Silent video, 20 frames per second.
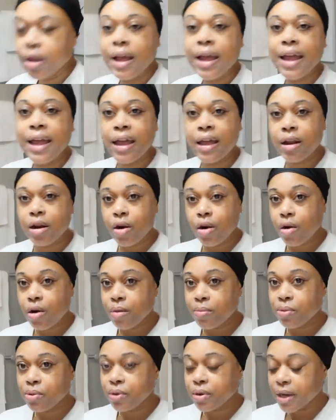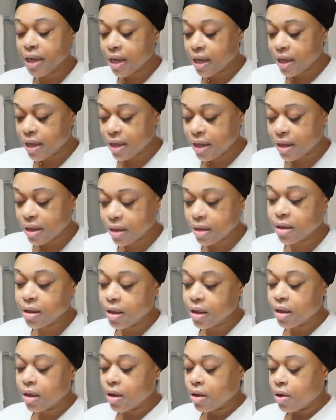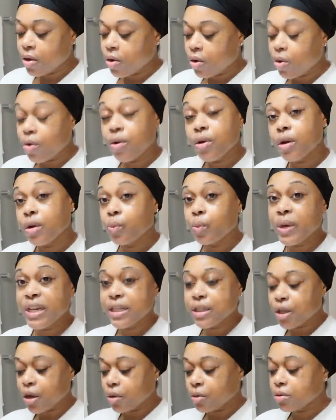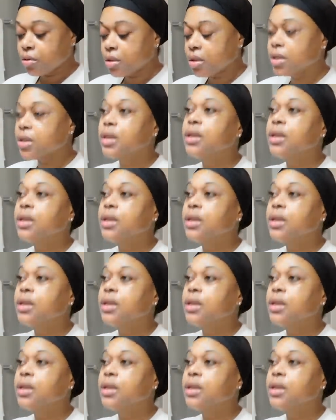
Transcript: I had hard-boiled egg on wheat toast.